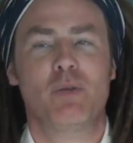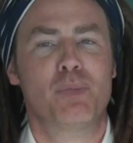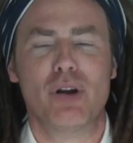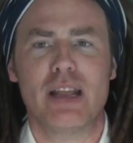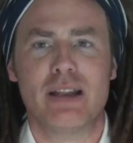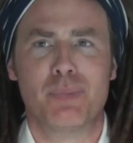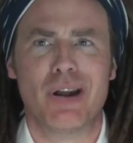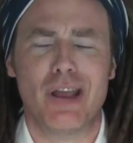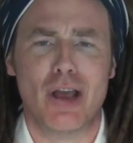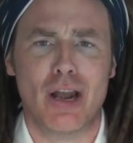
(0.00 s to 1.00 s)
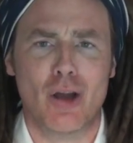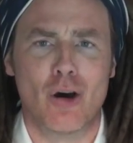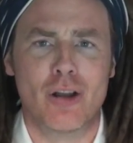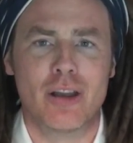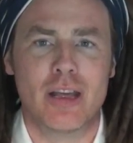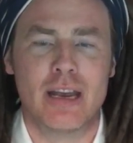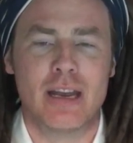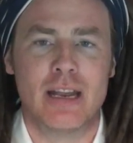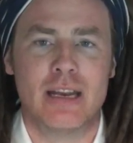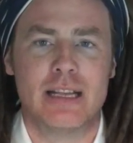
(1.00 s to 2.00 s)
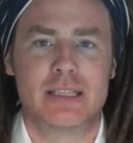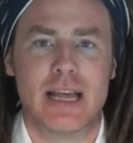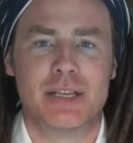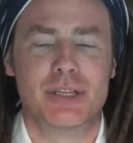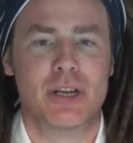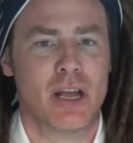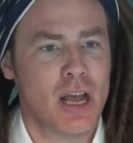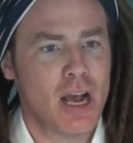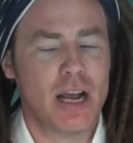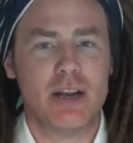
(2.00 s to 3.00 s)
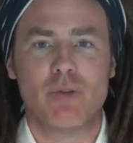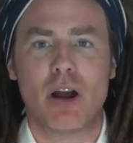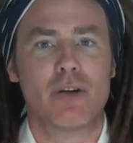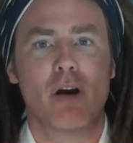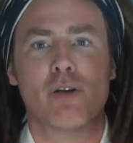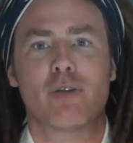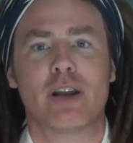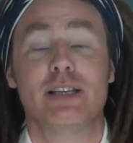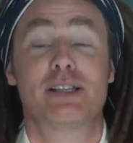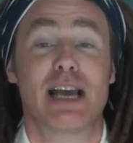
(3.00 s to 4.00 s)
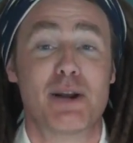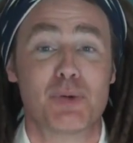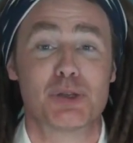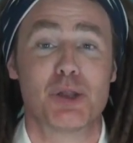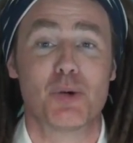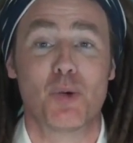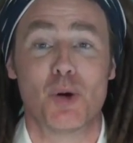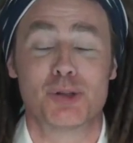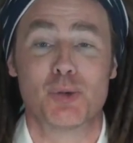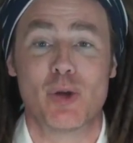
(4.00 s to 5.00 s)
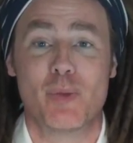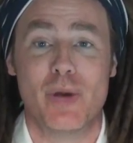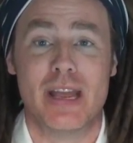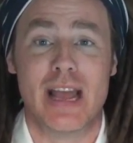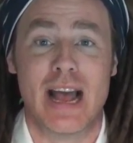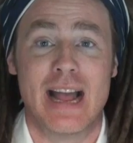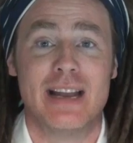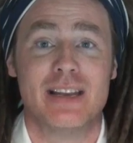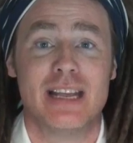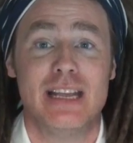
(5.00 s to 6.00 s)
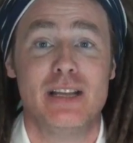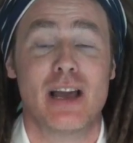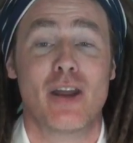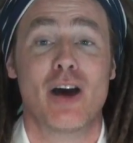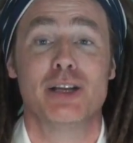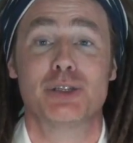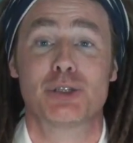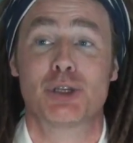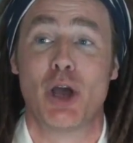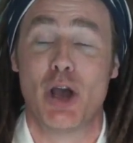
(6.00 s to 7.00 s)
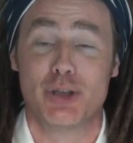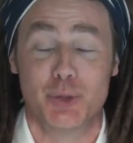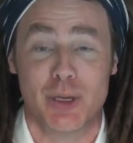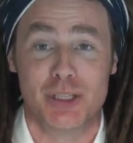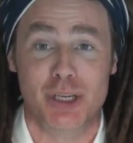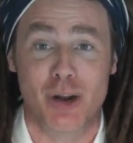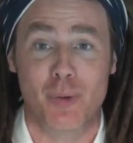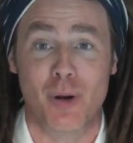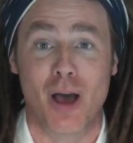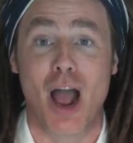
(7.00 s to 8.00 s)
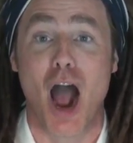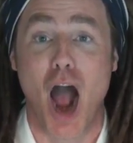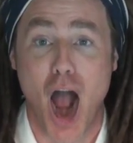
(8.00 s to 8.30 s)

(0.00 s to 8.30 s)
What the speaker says: pretty early on in his lesson, and he rode off, and his dad was in the water with me, and he and I just turned to each other and were like,